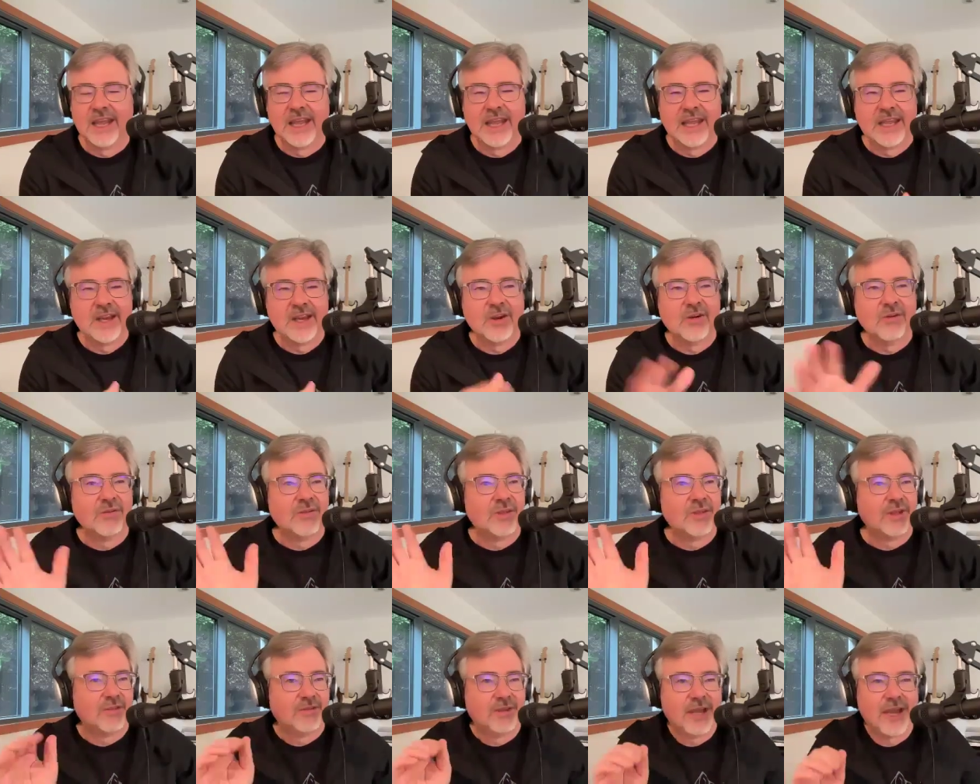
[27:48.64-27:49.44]

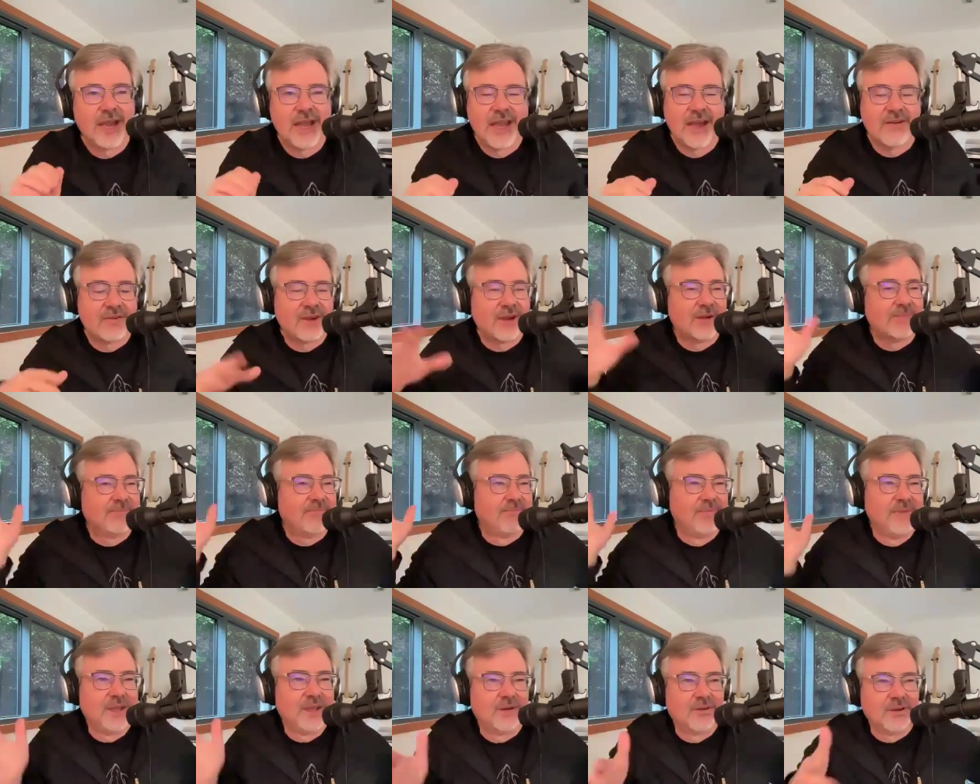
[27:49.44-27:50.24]
I have I
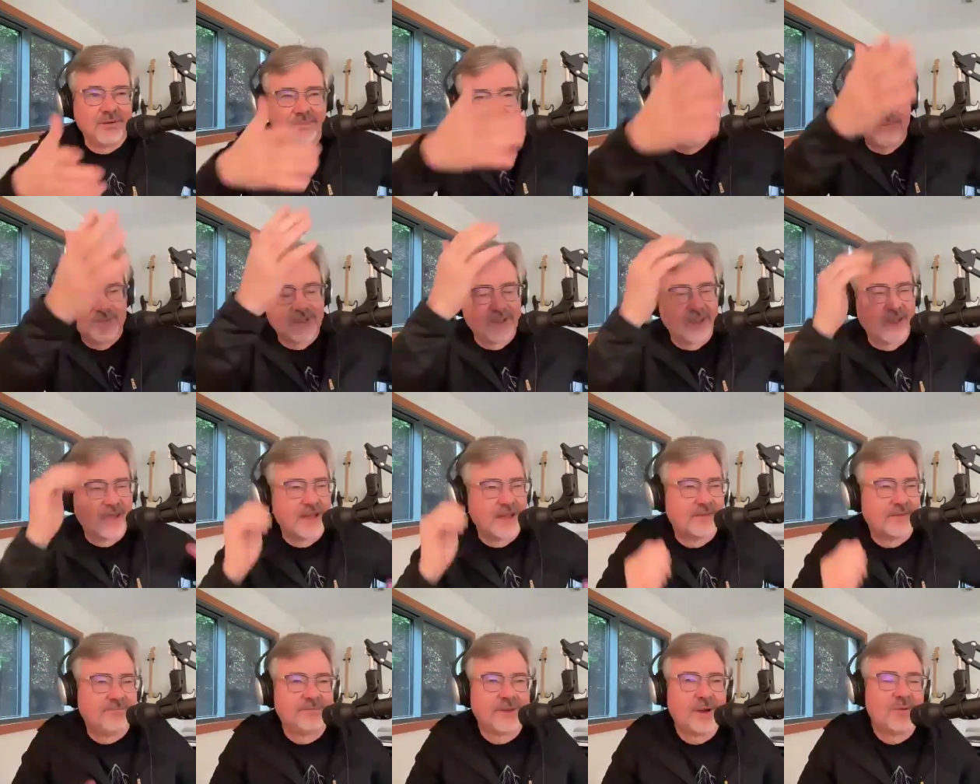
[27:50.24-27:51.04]

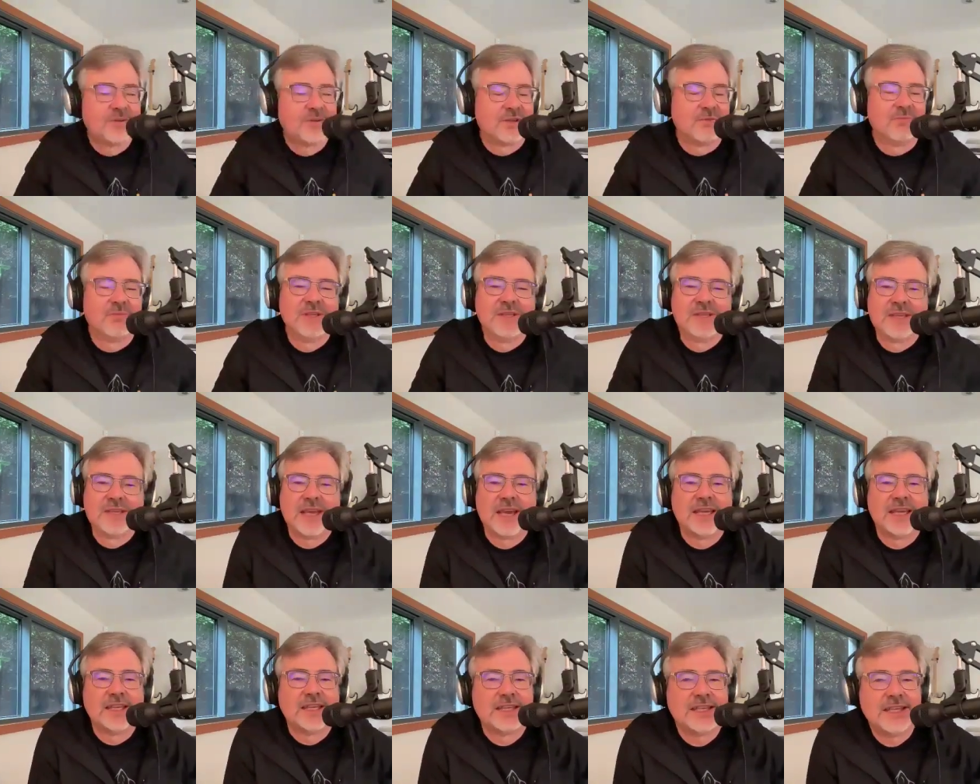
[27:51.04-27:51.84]
went to
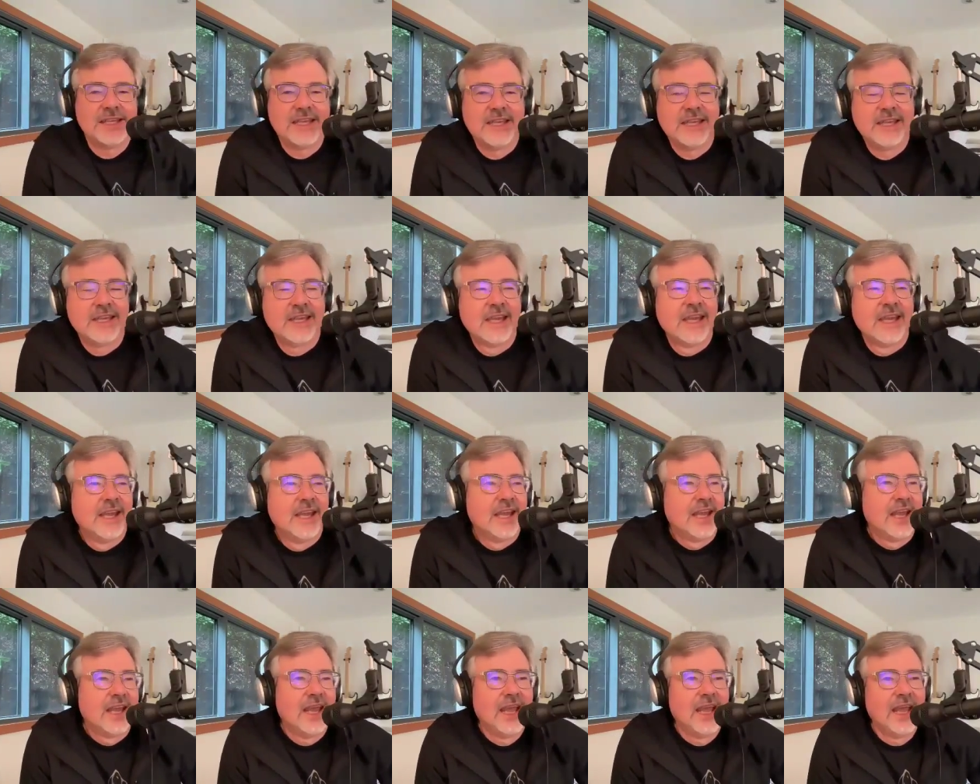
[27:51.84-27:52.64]
BCIT,
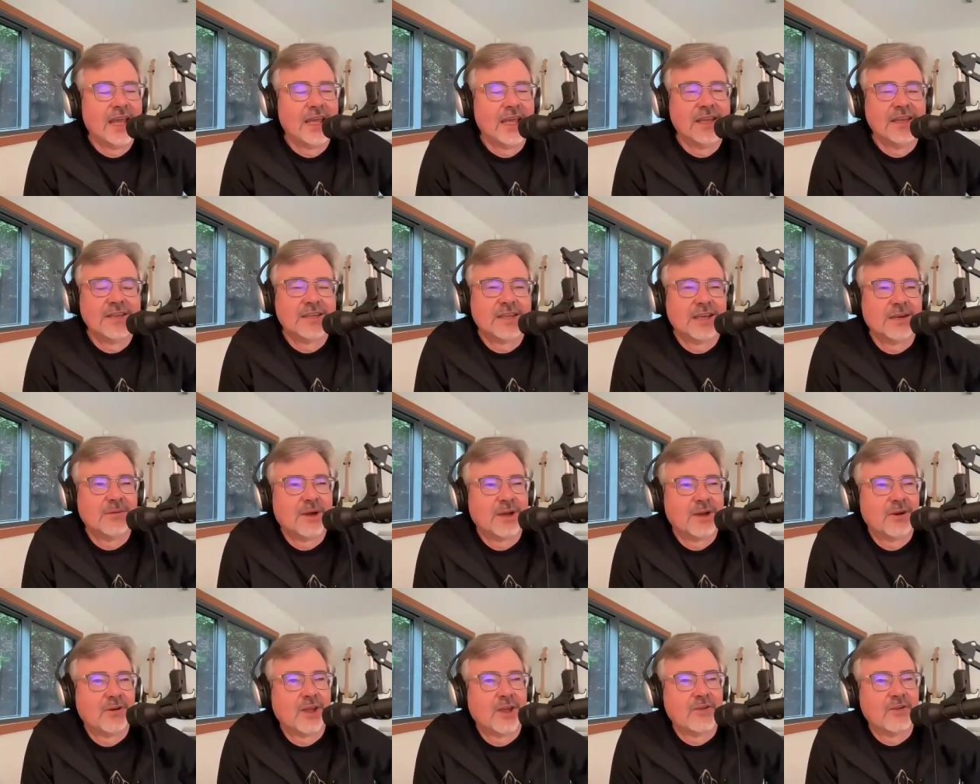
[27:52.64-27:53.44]
and
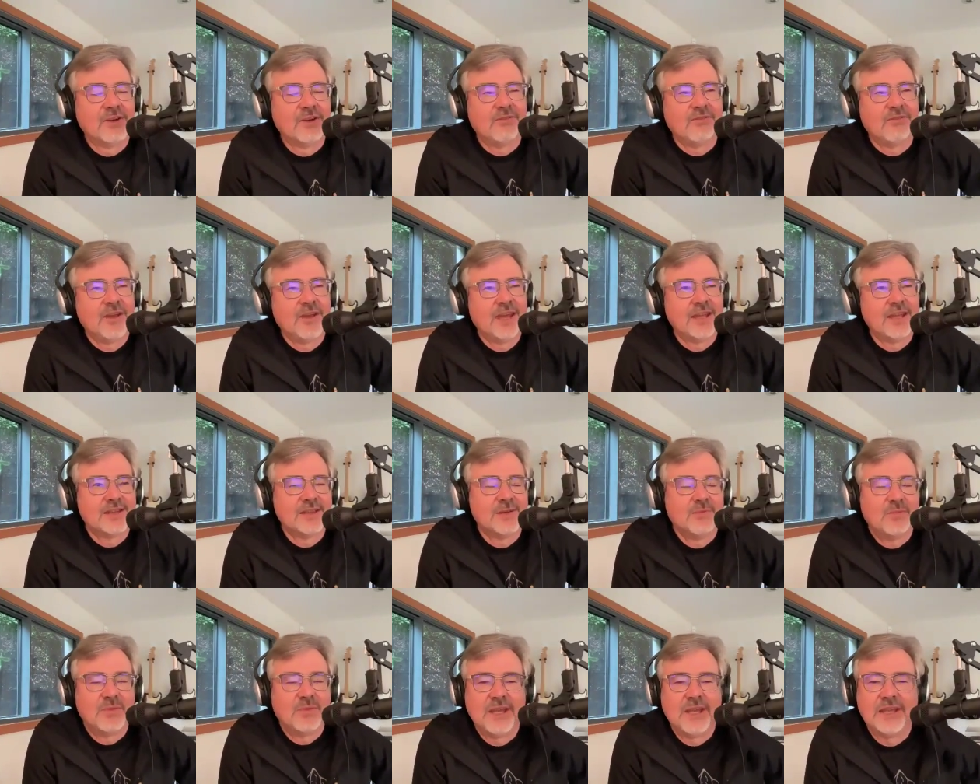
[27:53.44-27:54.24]
I don't have any
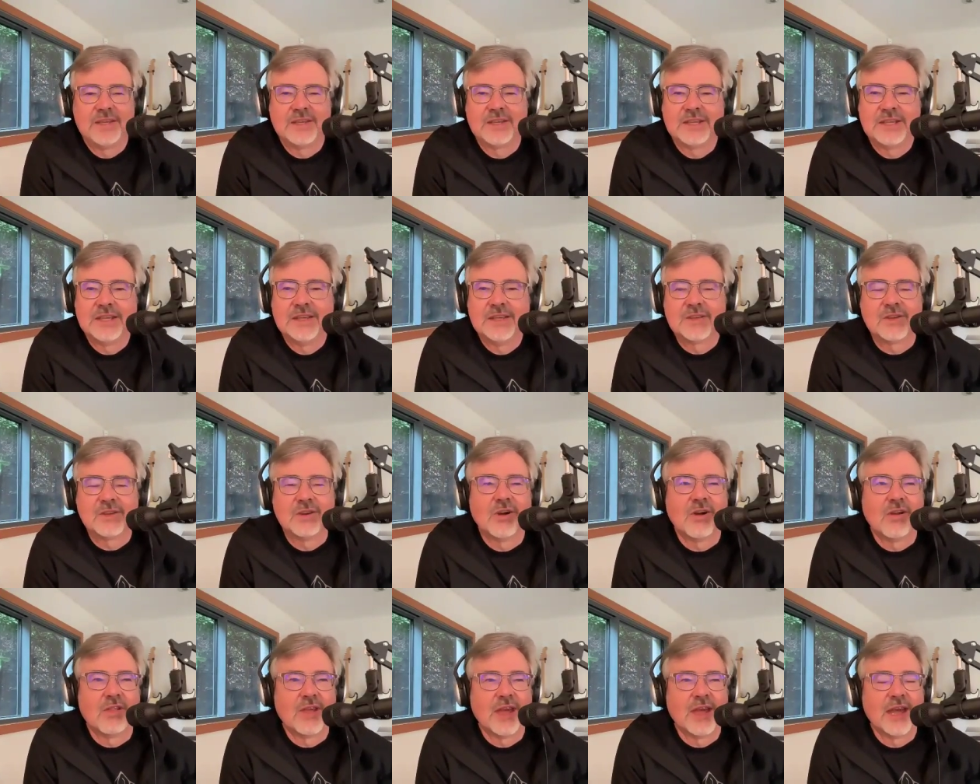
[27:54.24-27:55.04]
fancy PhDs and
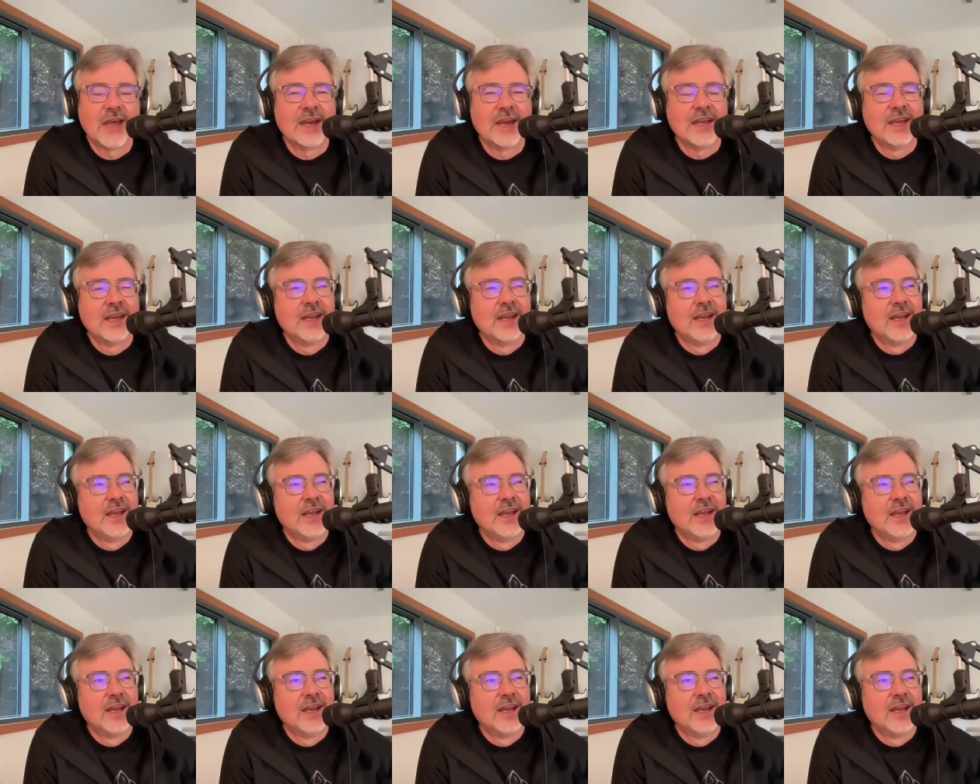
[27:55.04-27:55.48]
all that.